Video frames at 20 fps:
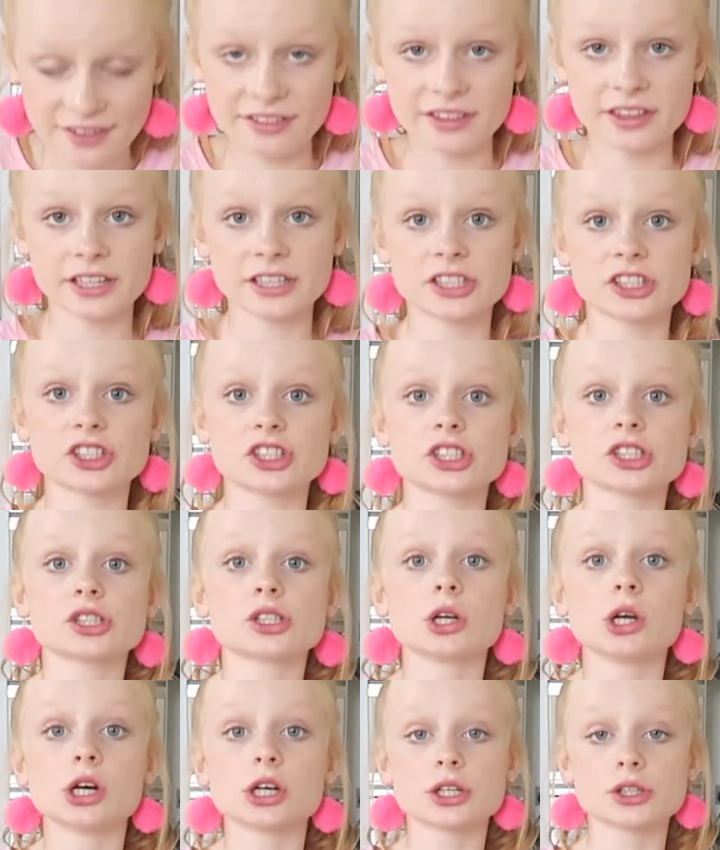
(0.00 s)
This just
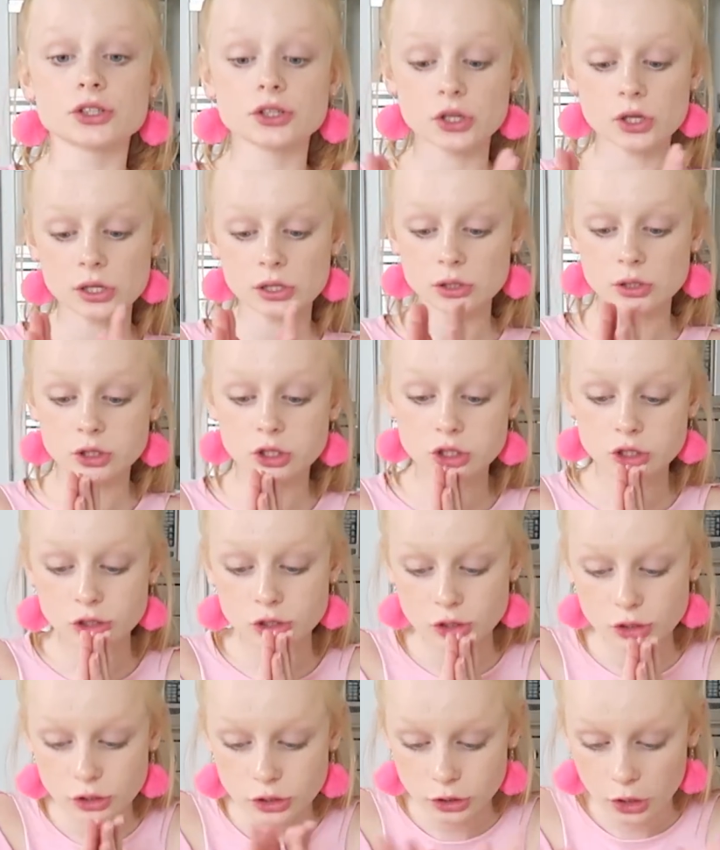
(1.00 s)
looks
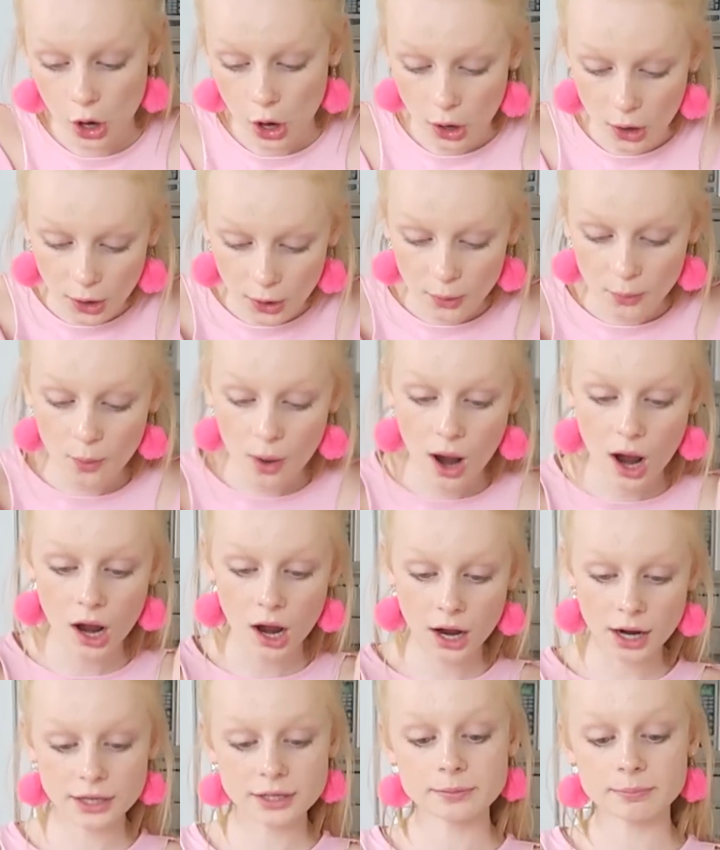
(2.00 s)
so
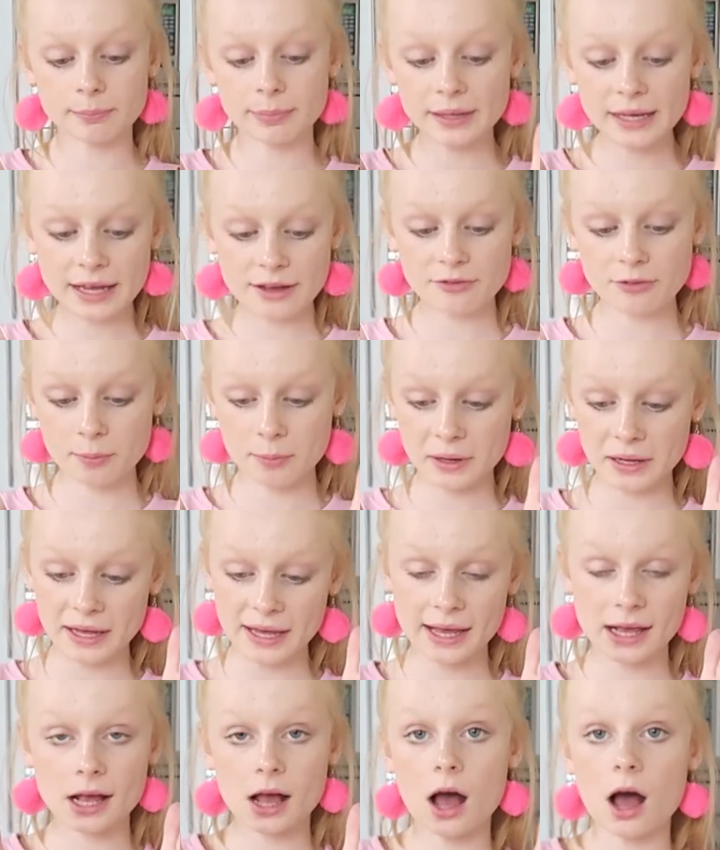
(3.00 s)

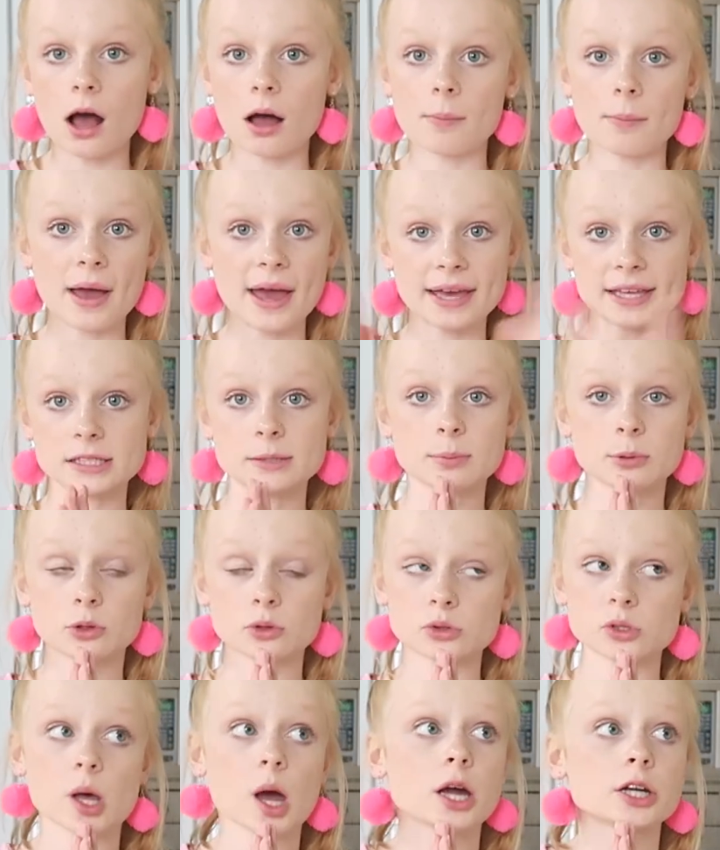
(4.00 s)
unbelievably
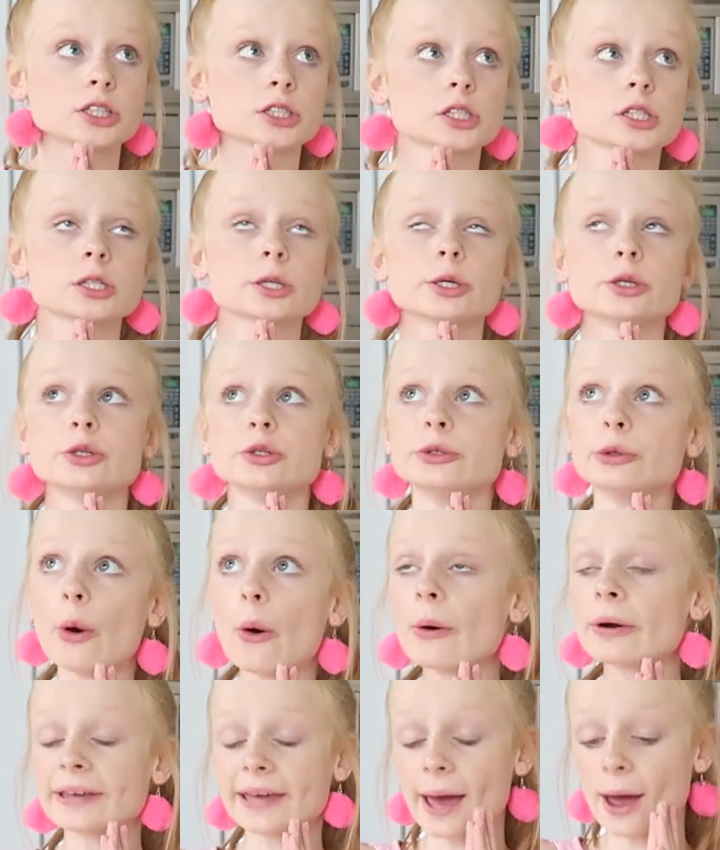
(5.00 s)
amazeballs. I just
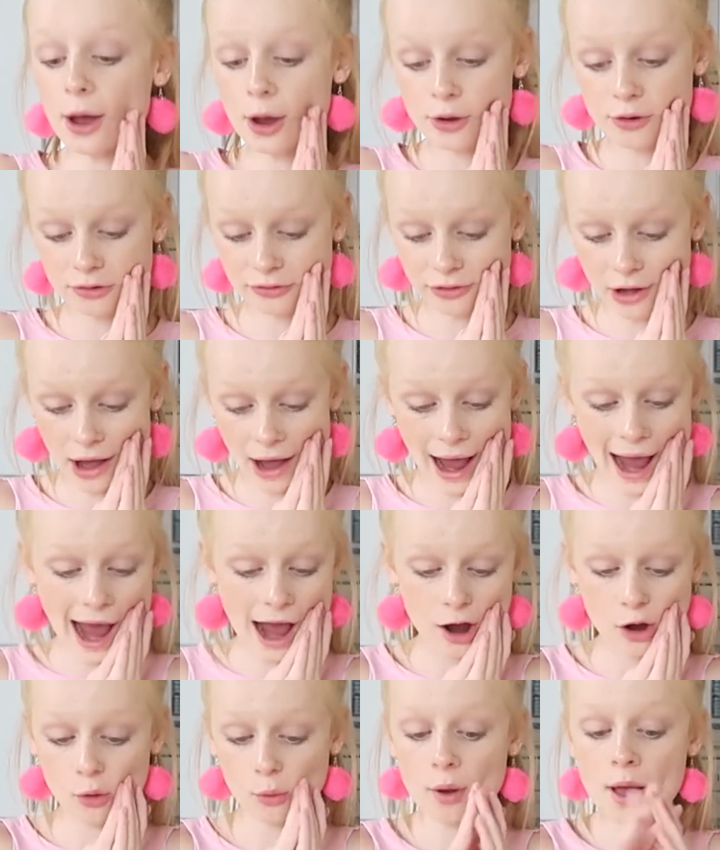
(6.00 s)
cannot get over
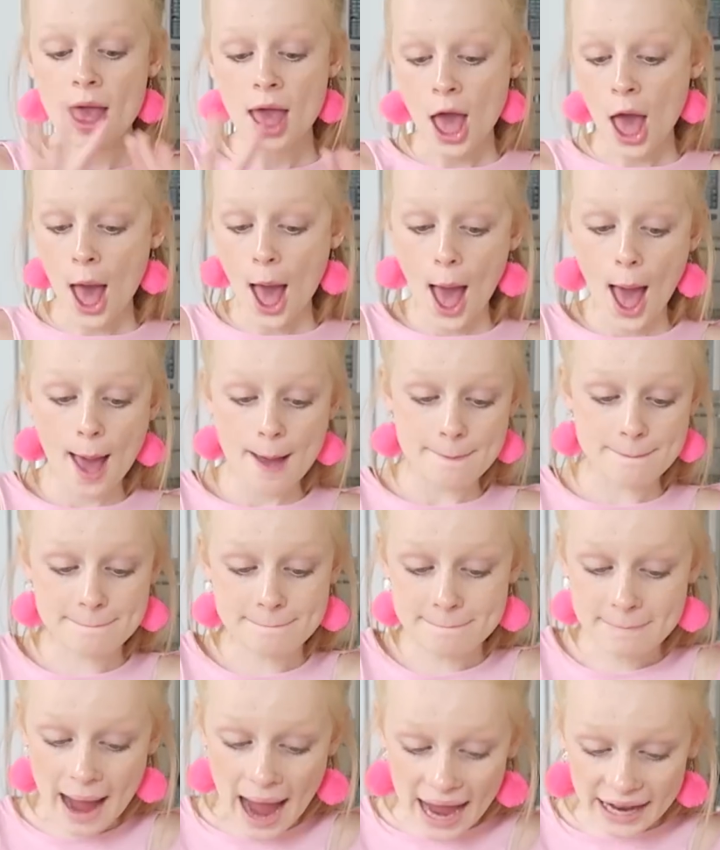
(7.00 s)
how
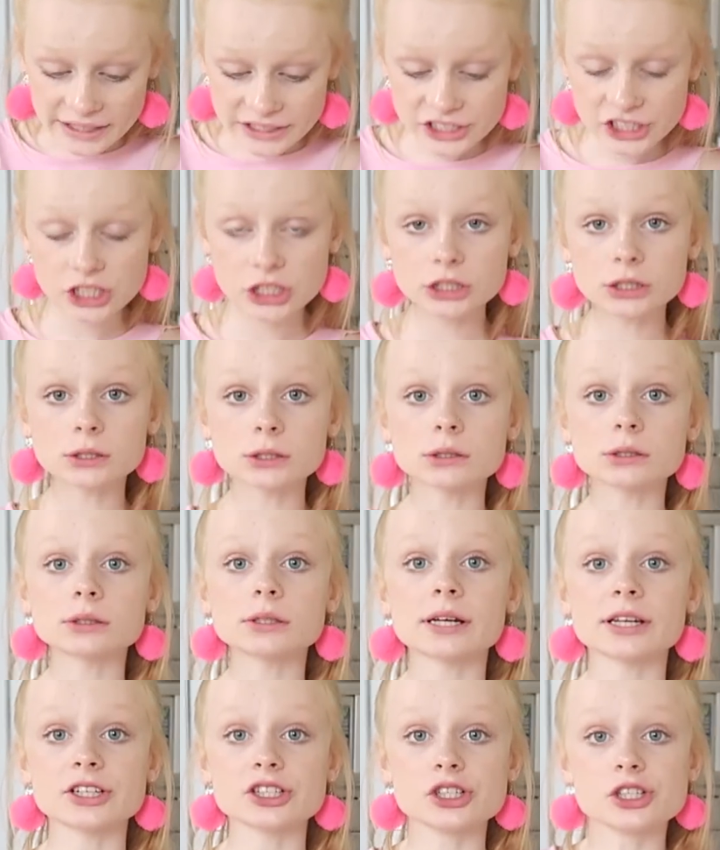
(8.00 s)

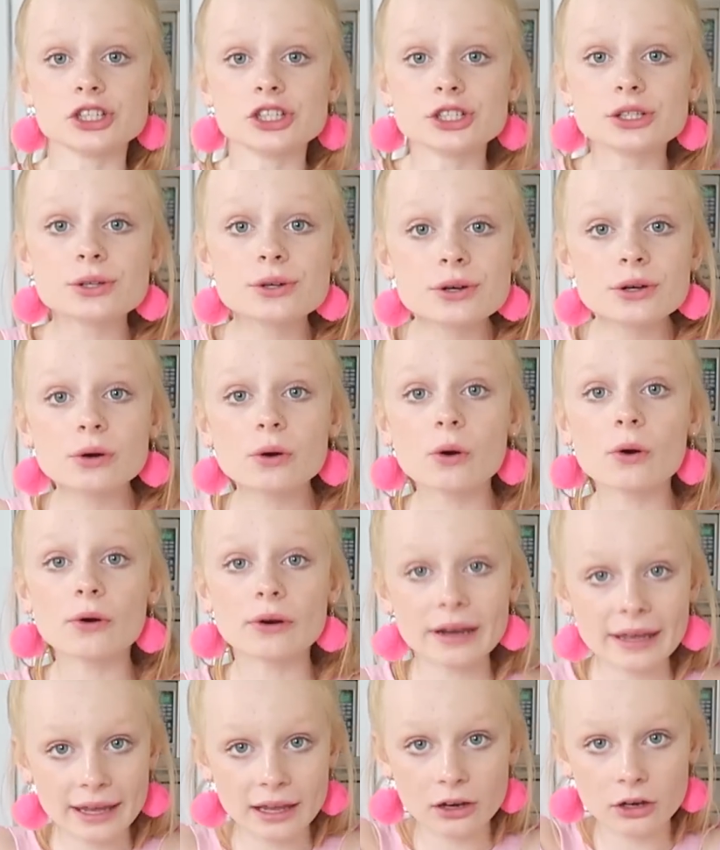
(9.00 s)
magical and
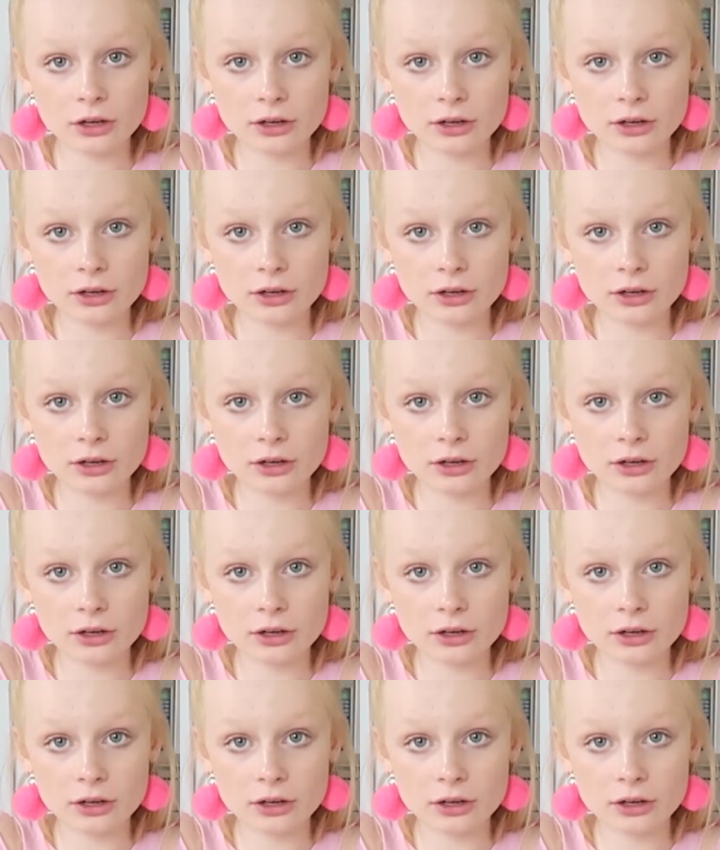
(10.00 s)
unicorn-y it